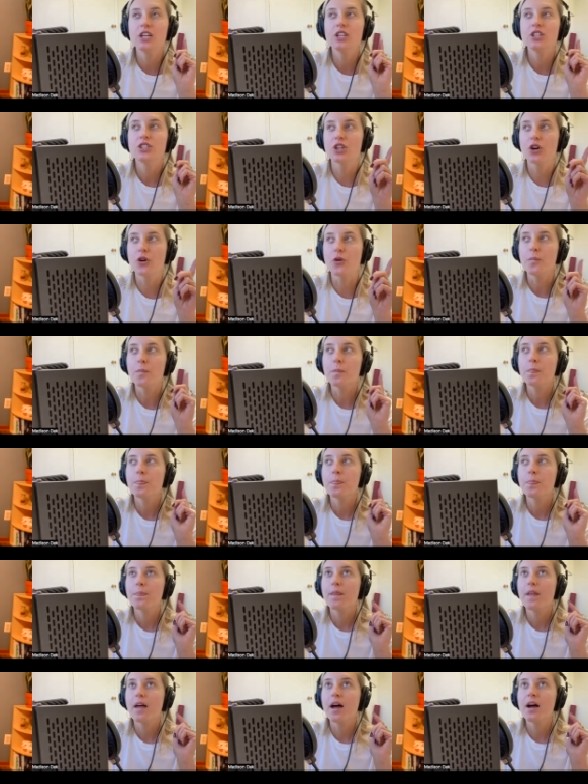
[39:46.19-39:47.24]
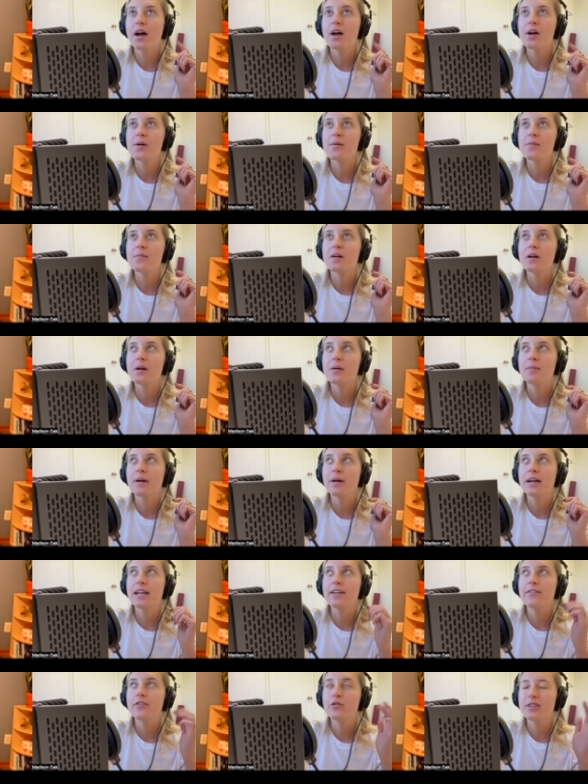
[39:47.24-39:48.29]
So, um, but
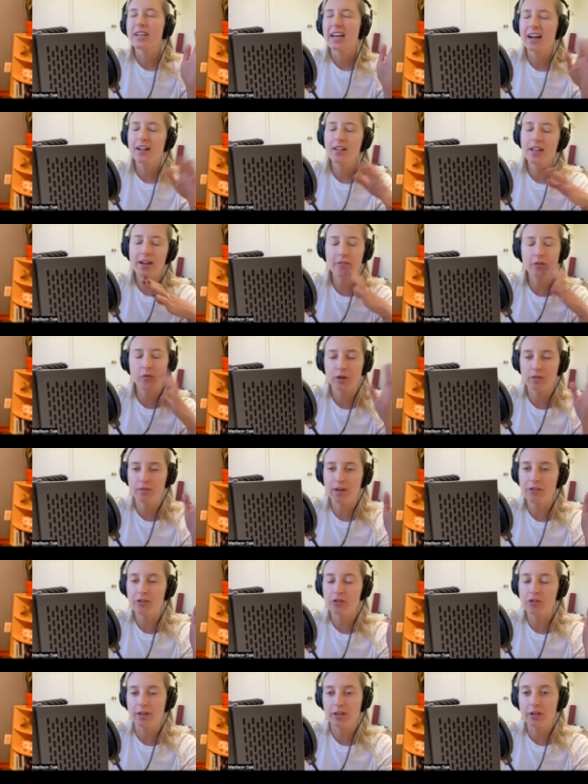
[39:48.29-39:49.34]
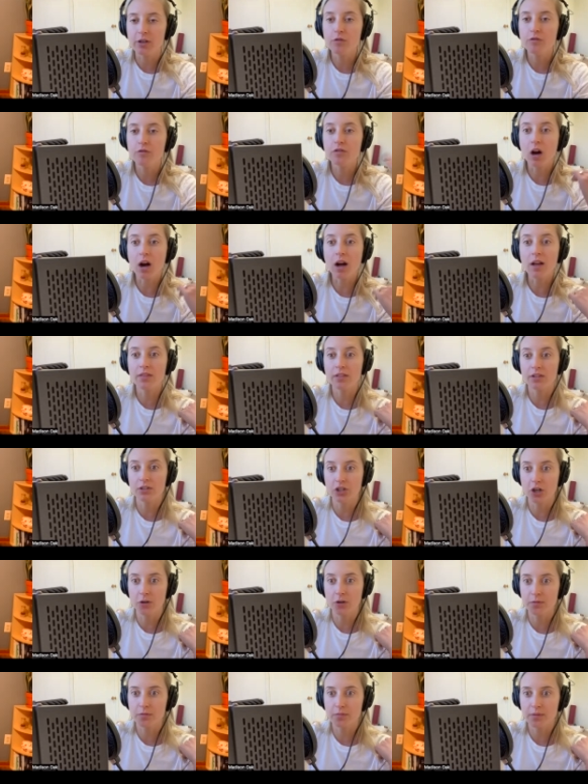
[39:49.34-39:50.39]
if you tell everyone around you, then you've gotten the
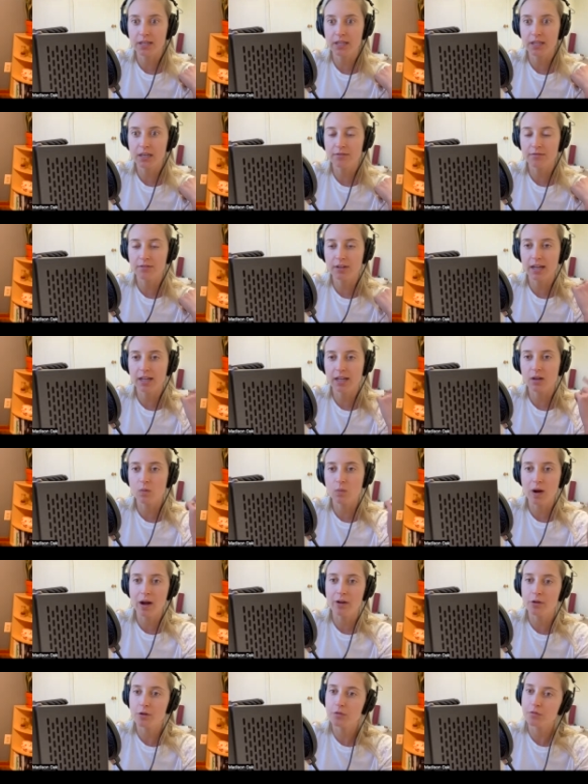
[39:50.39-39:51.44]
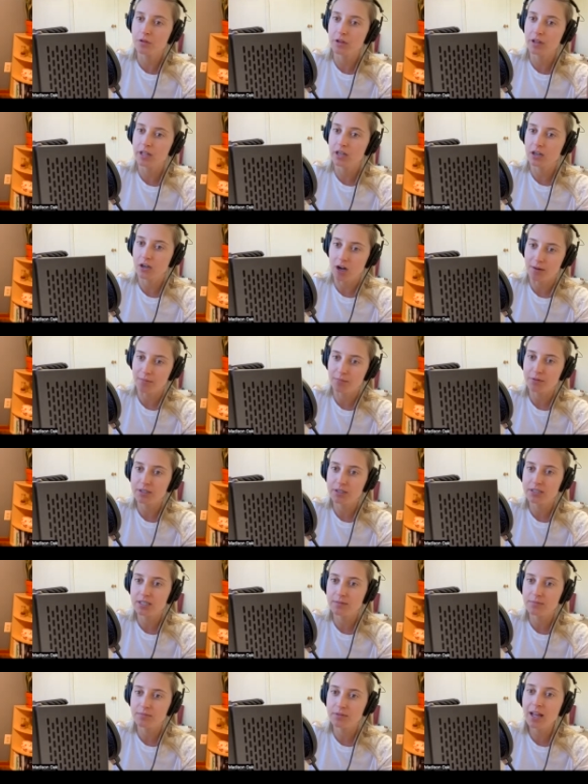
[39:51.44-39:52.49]
dopamine of like, wow, you've really accomplished
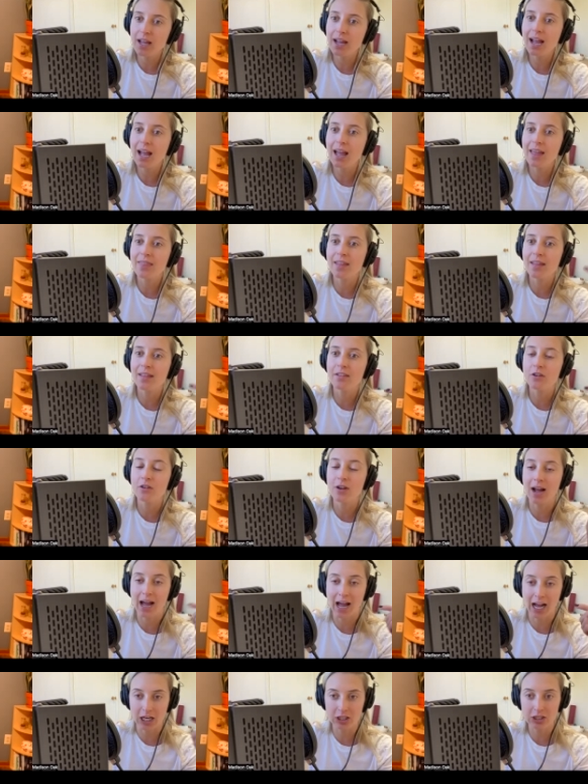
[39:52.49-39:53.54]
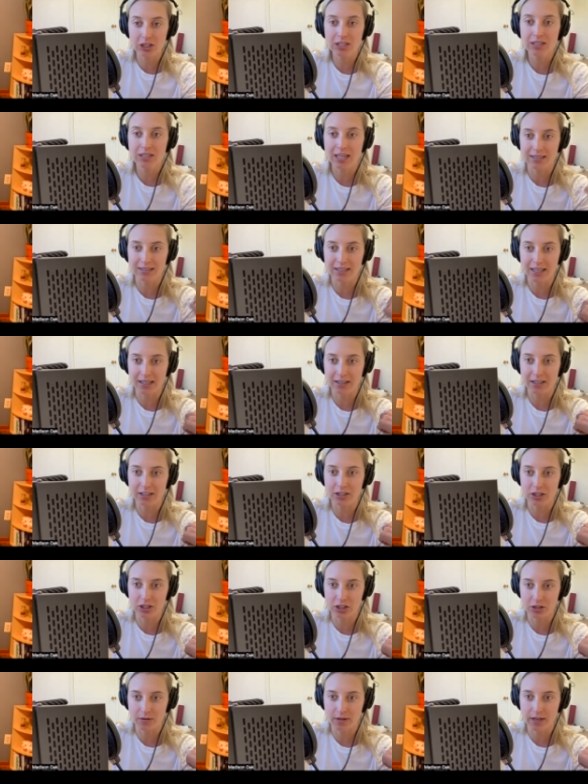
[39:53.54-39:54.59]
something. And then you're actually less likely
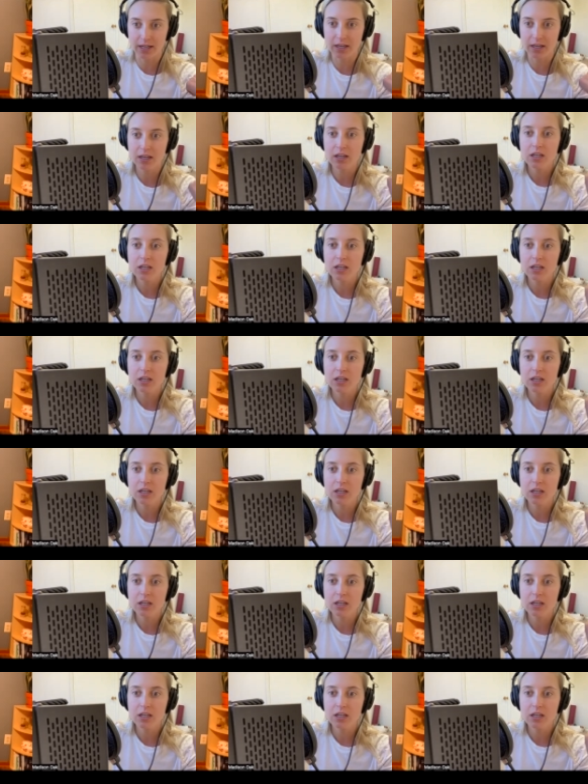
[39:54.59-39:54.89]
to do it.